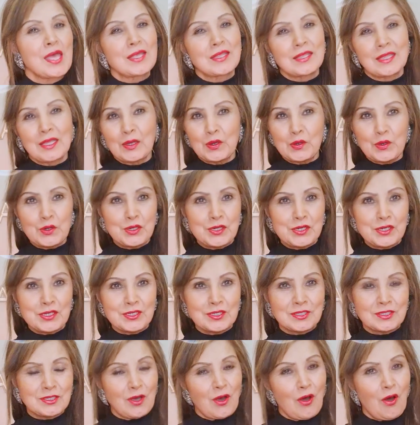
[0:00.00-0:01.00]
The good
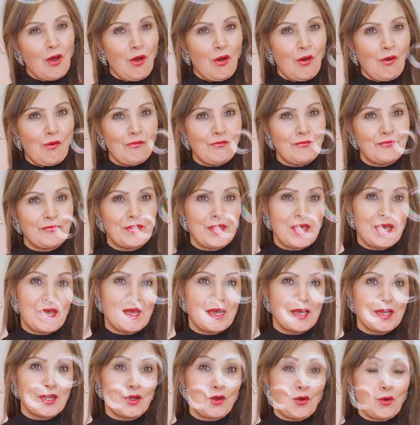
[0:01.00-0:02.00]
news of
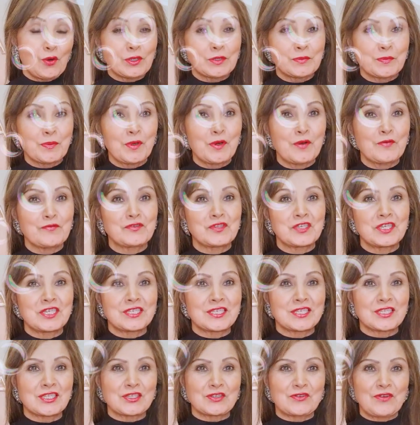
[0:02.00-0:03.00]
the gospel of
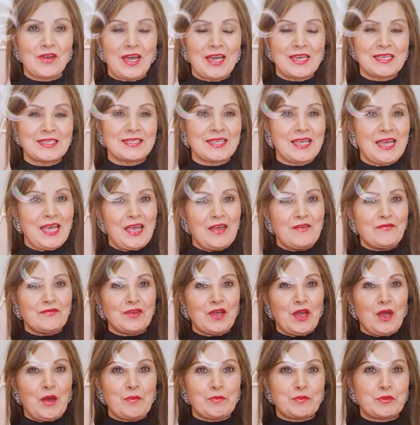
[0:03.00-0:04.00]
Jesus Christ I have
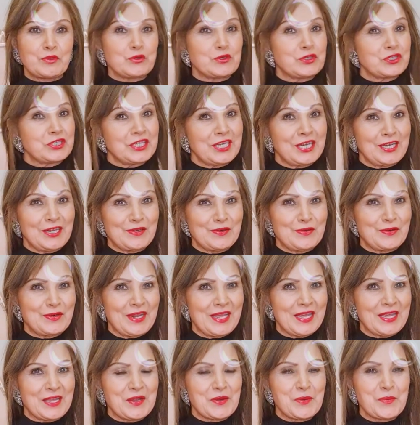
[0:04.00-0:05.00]
come to share
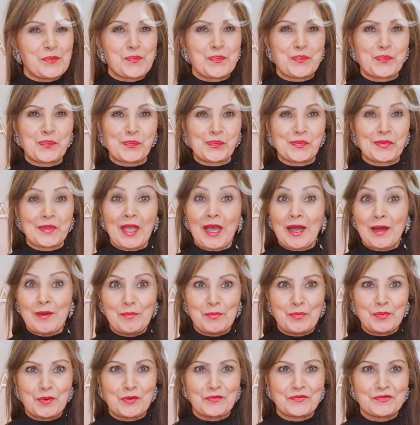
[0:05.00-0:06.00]
today. I'm
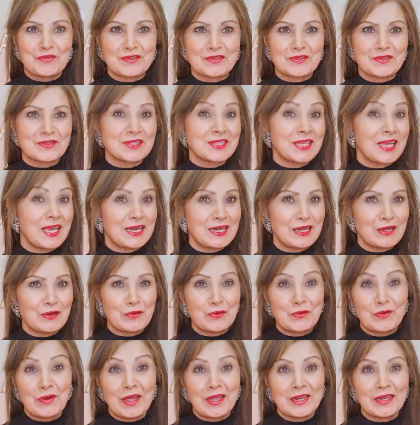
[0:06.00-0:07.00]
Prophetess Susanna
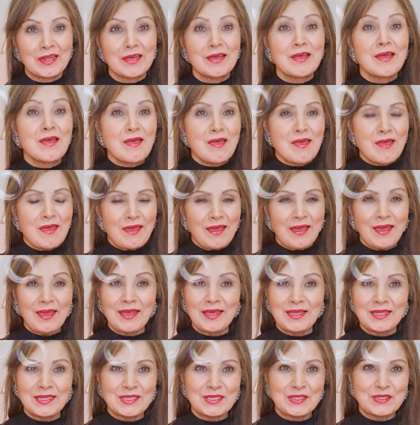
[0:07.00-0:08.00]
Kurana,
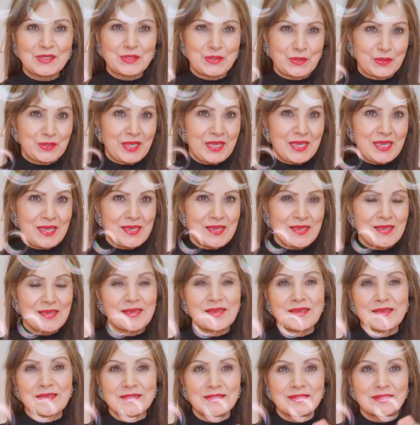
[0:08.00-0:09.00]
and today
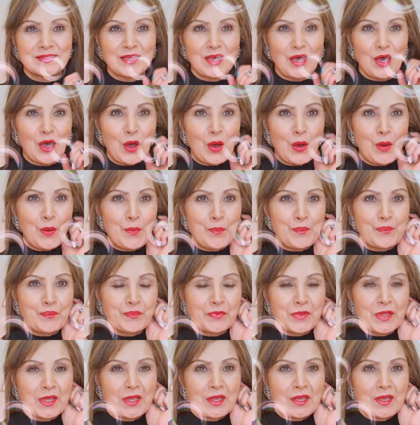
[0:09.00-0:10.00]
is 15th
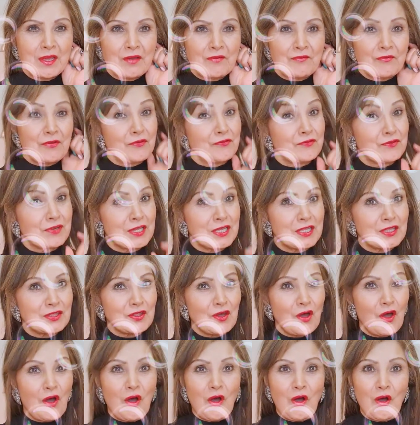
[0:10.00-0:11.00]

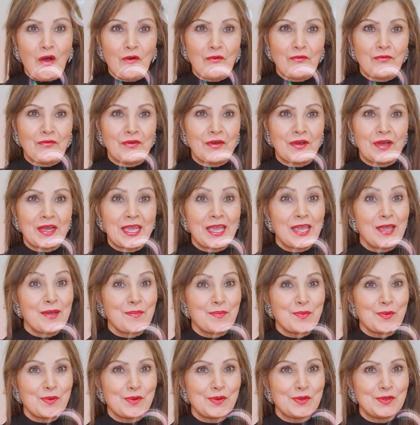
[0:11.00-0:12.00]
of
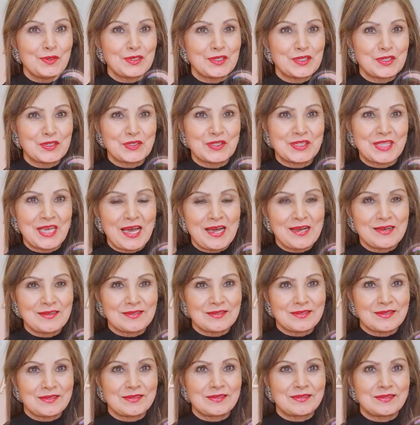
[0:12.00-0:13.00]
April
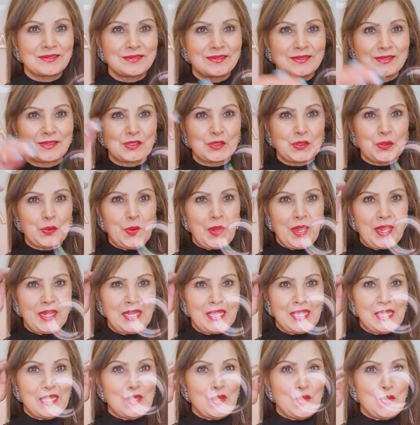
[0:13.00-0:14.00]

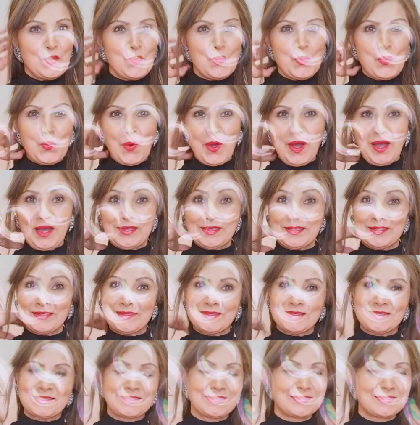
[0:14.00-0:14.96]
2021.